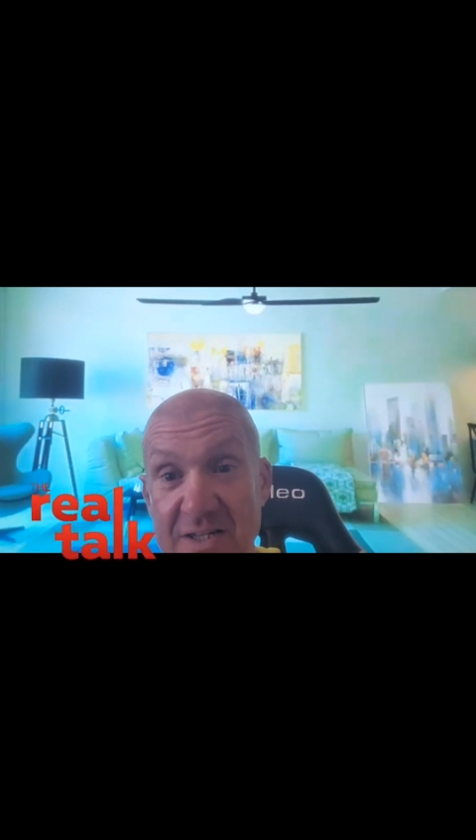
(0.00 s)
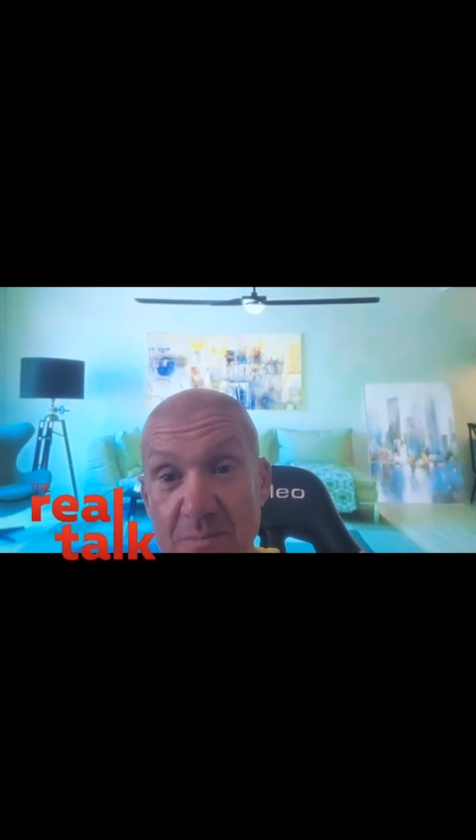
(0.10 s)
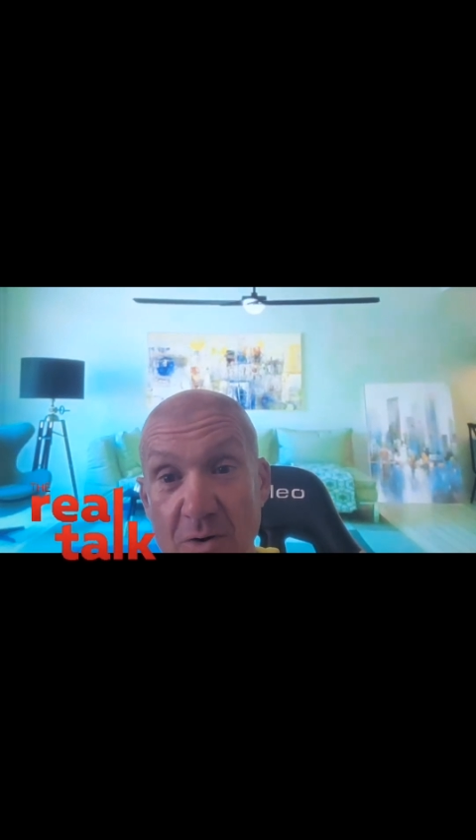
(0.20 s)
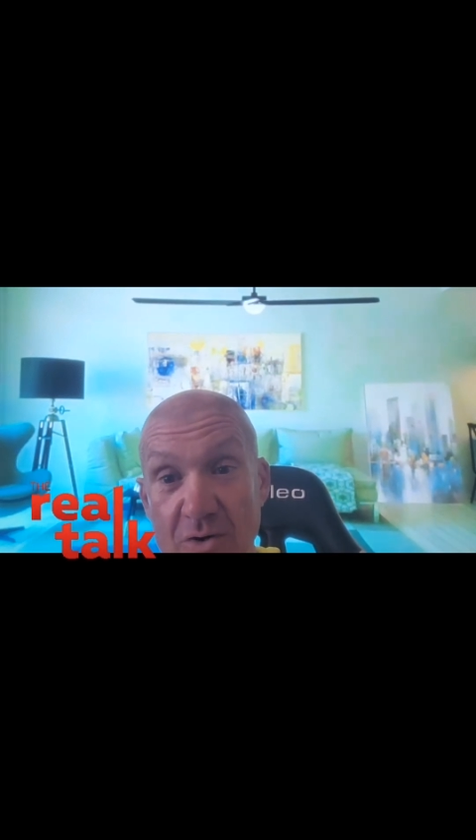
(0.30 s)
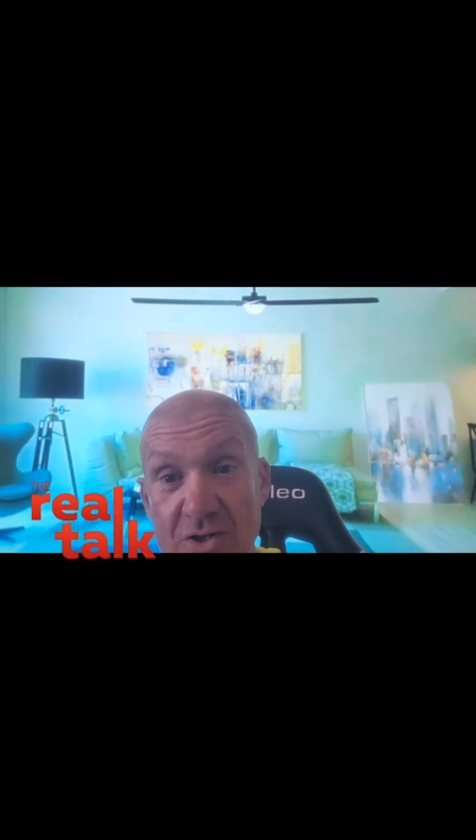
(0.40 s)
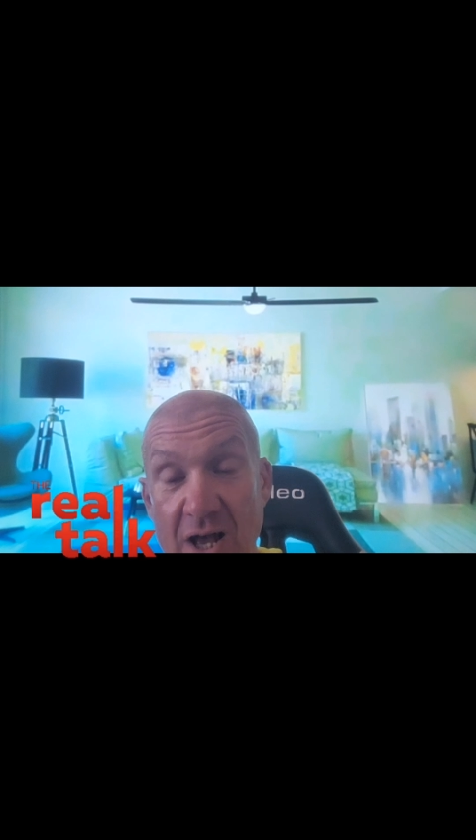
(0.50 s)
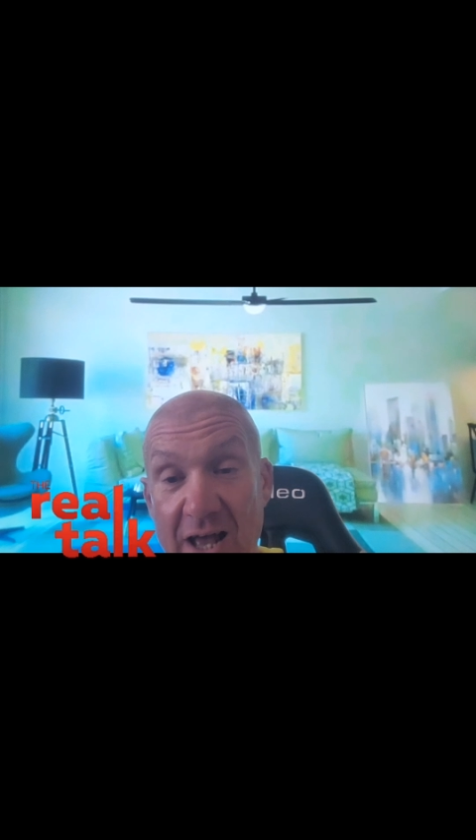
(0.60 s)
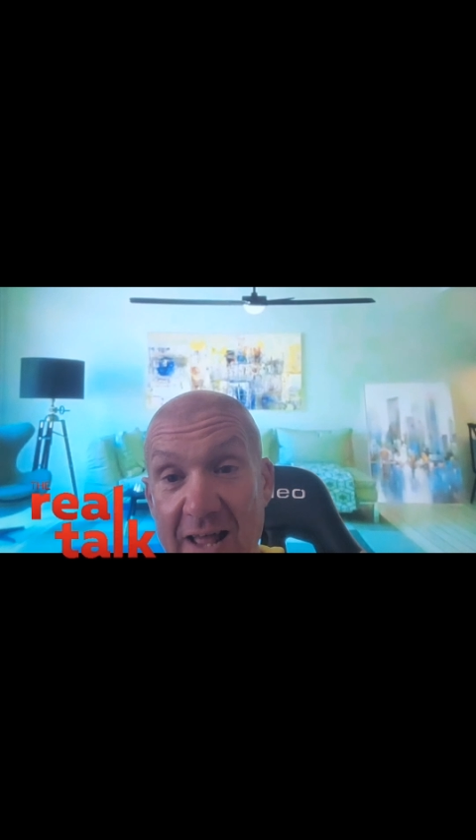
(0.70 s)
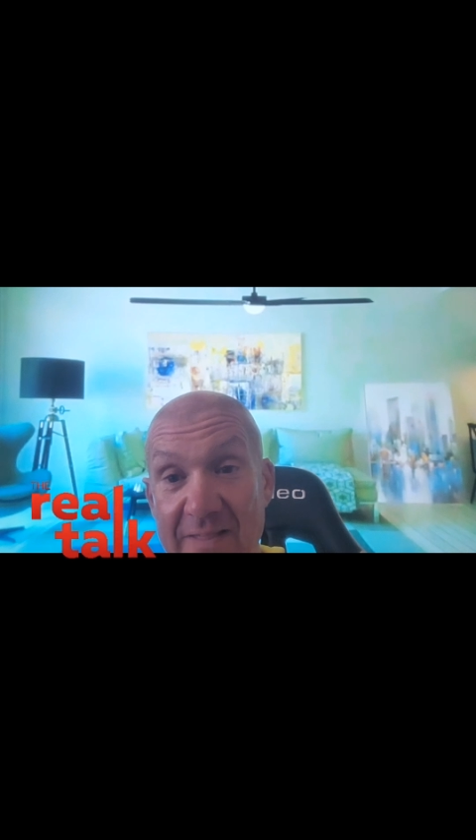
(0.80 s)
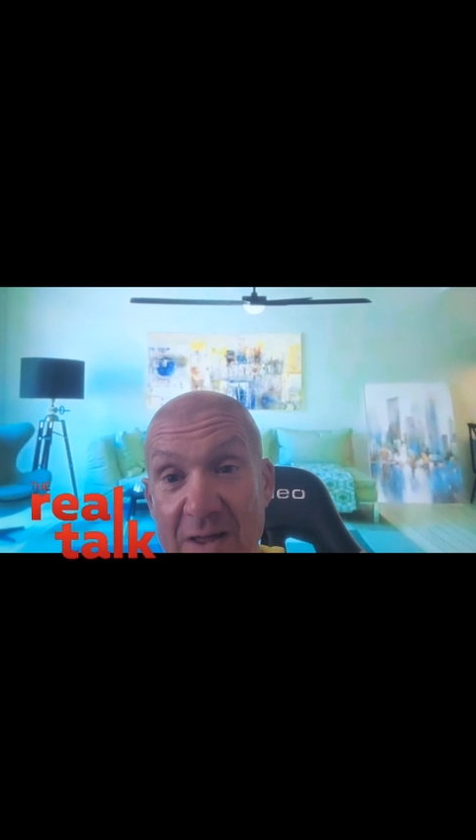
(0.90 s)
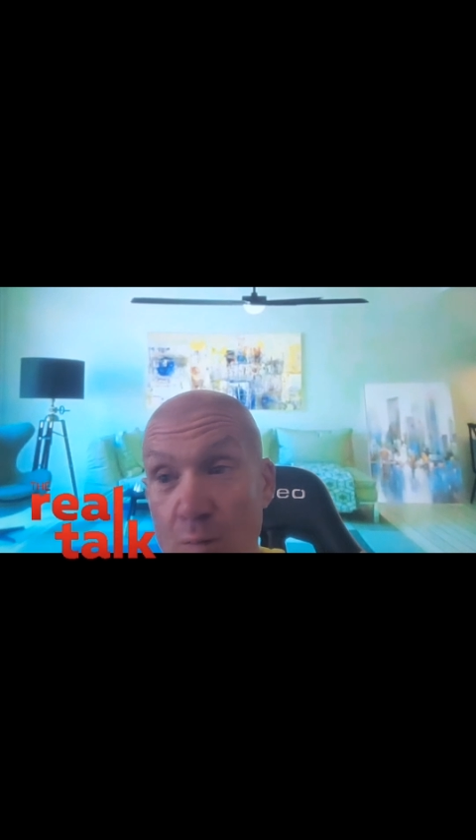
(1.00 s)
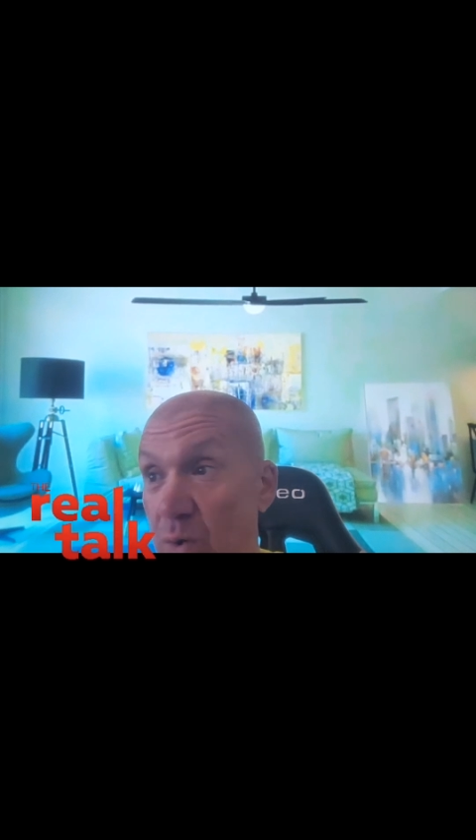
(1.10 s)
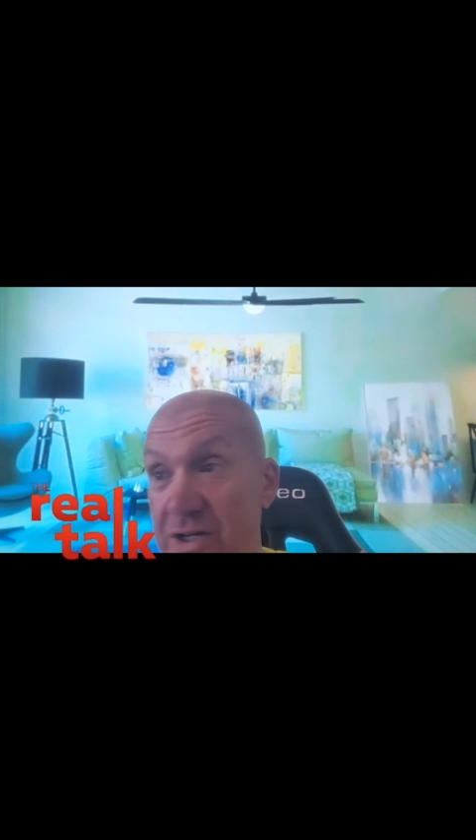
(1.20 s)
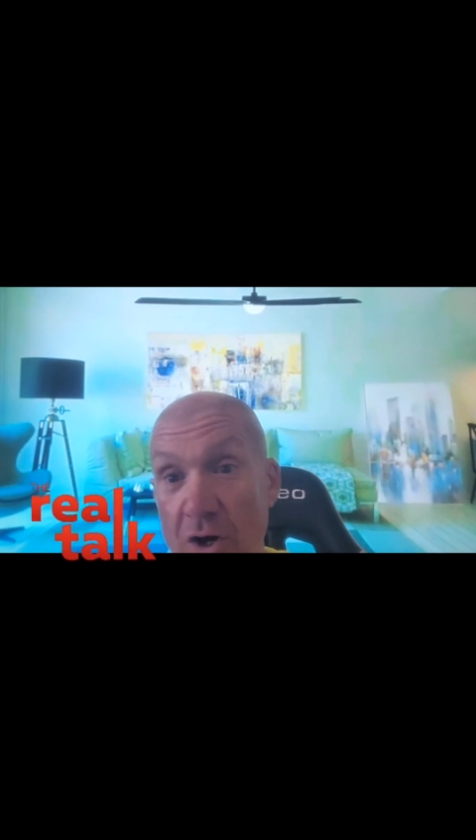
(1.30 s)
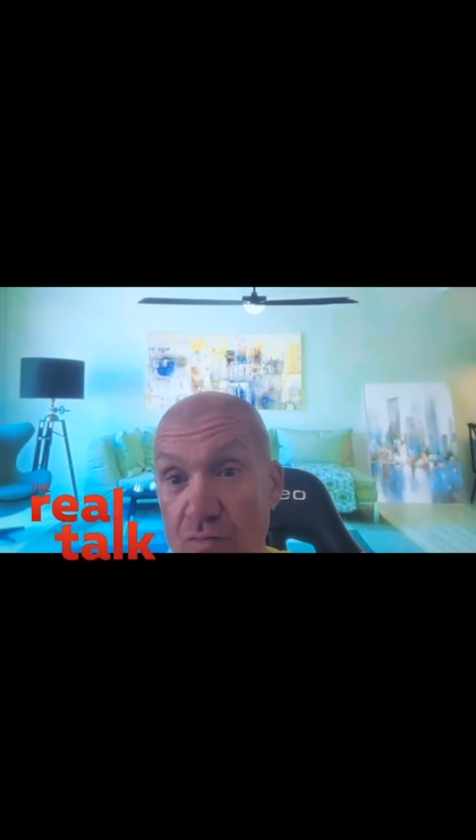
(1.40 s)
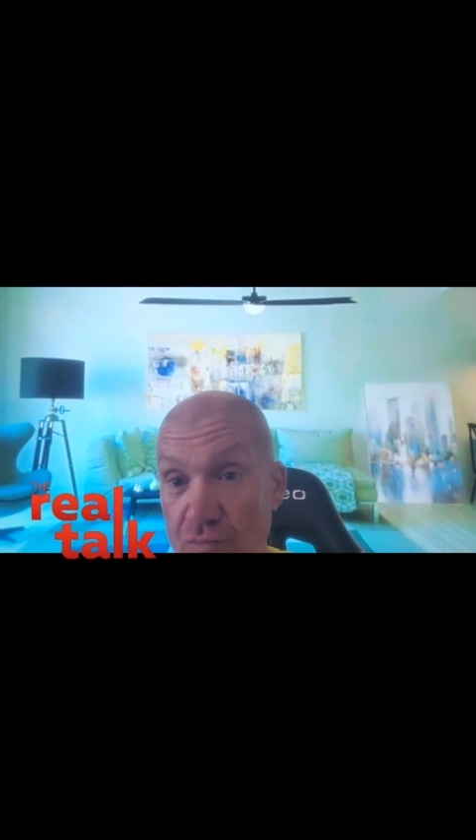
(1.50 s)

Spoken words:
box, and then we don't